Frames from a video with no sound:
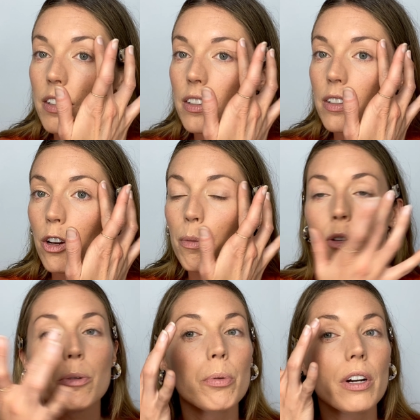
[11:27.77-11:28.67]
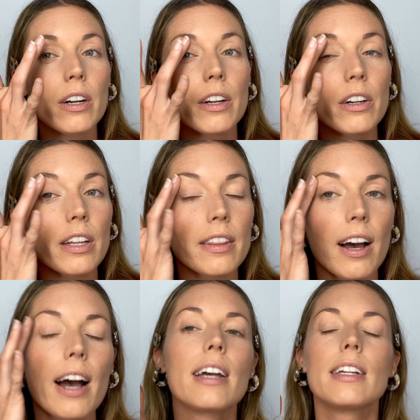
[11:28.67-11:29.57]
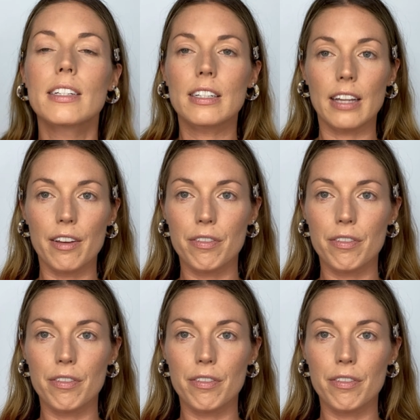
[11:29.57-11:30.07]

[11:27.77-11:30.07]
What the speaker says: So I'm also putting it underneath the eyes because I